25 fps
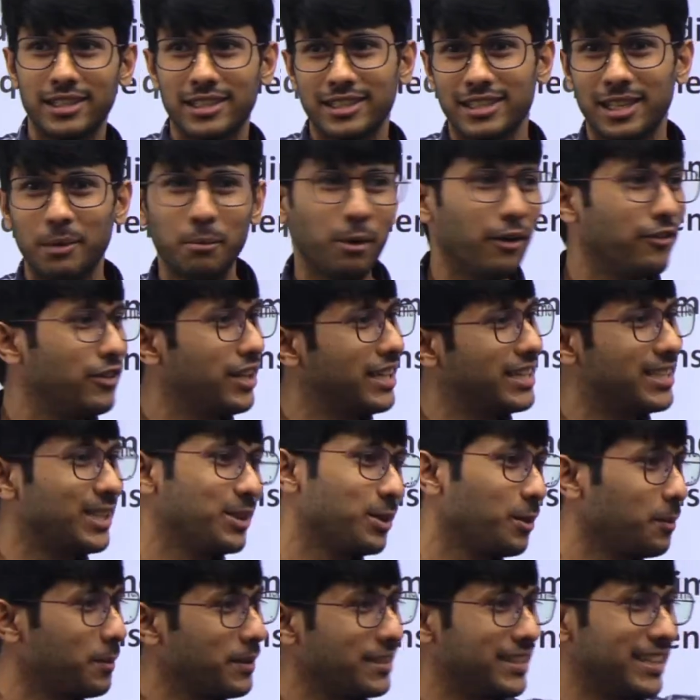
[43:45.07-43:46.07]
Some of the essay
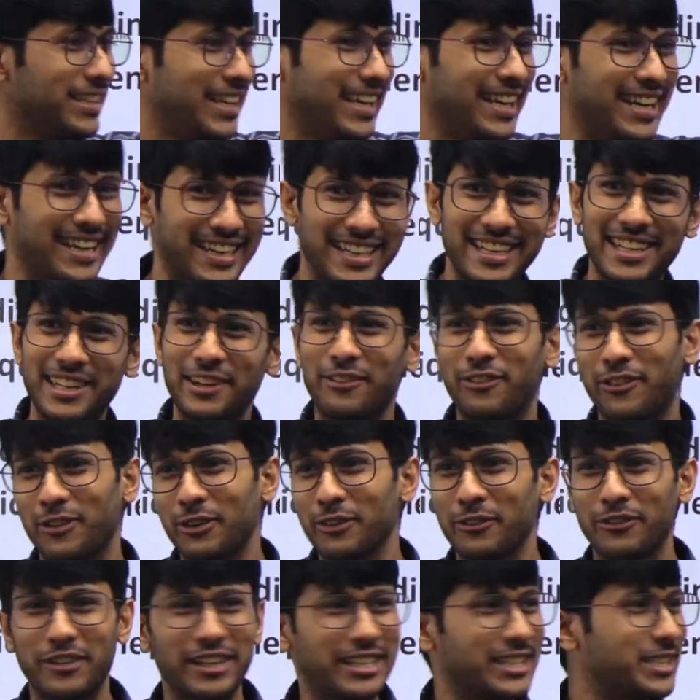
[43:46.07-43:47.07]
topics I directly lift
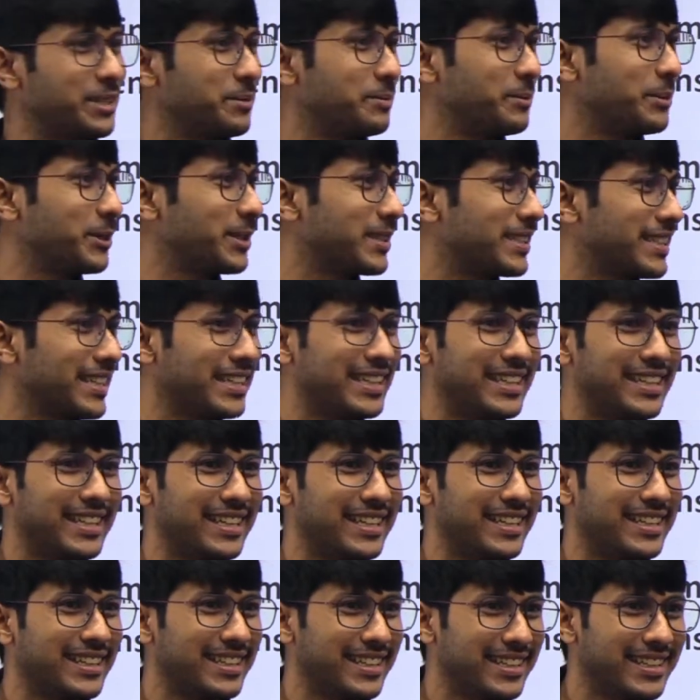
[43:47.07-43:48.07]
from fiction books
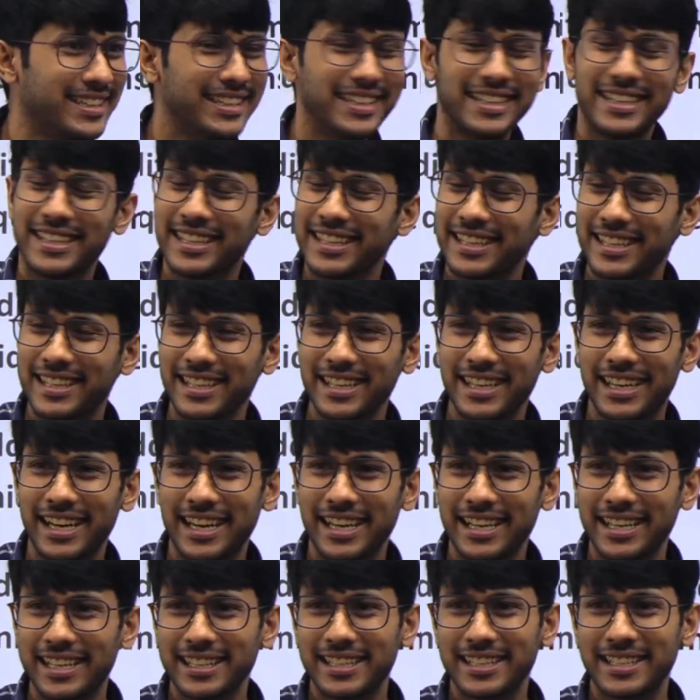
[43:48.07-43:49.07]
and
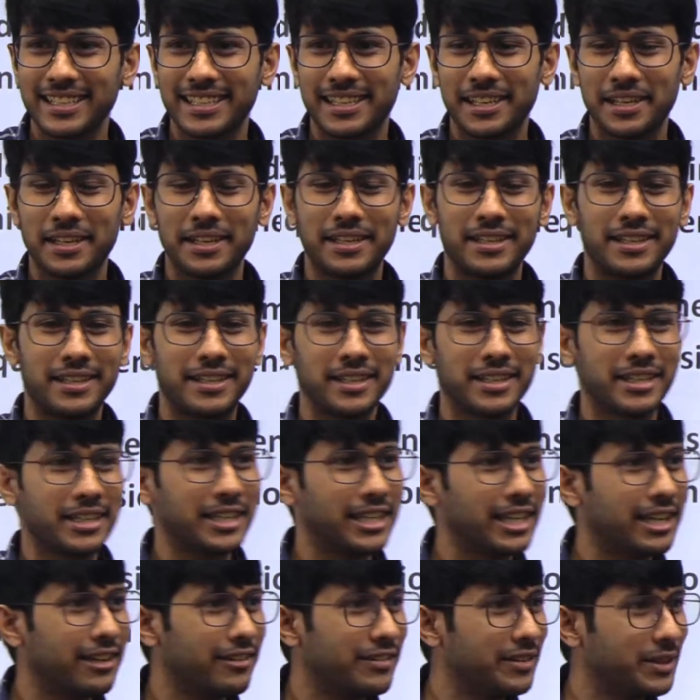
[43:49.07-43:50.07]
I
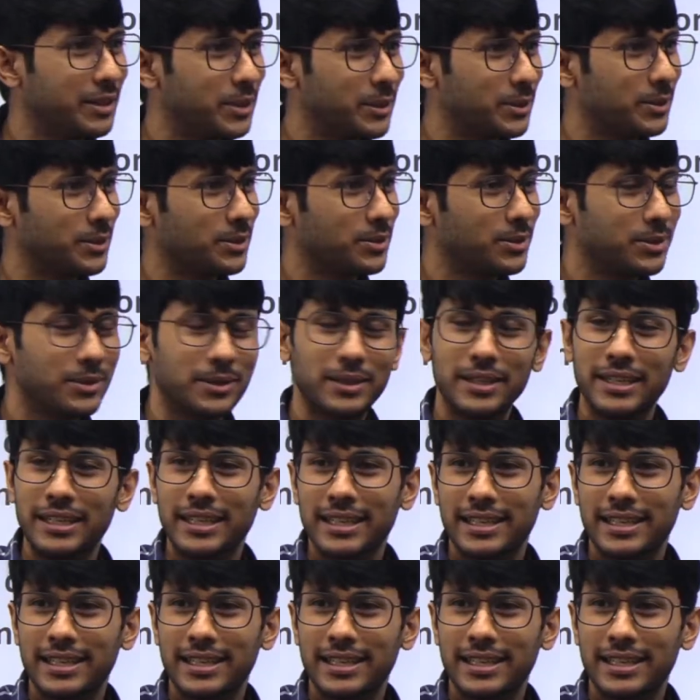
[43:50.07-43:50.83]
give it to you. So